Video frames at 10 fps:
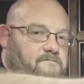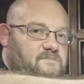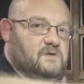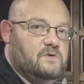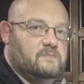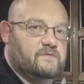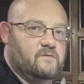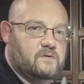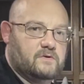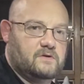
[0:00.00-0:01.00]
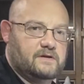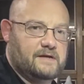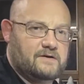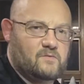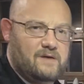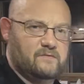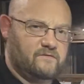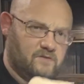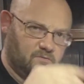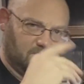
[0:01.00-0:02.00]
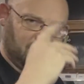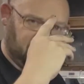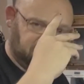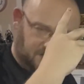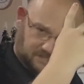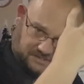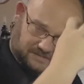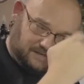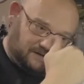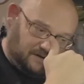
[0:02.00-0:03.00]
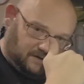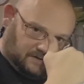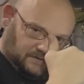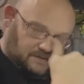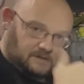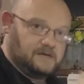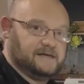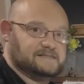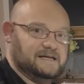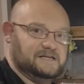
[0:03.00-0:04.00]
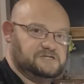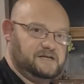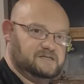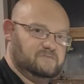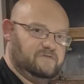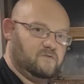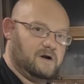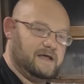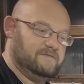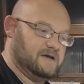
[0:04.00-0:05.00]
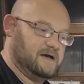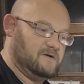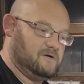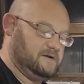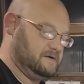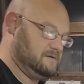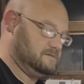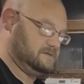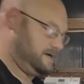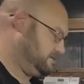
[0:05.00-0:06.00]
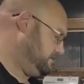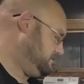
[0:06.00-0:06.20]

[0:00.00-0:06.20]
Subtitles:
Well, before it would only, I don't know why before it wouldn't let me change it. I guess I had to change it before I even got on here. So I don't know.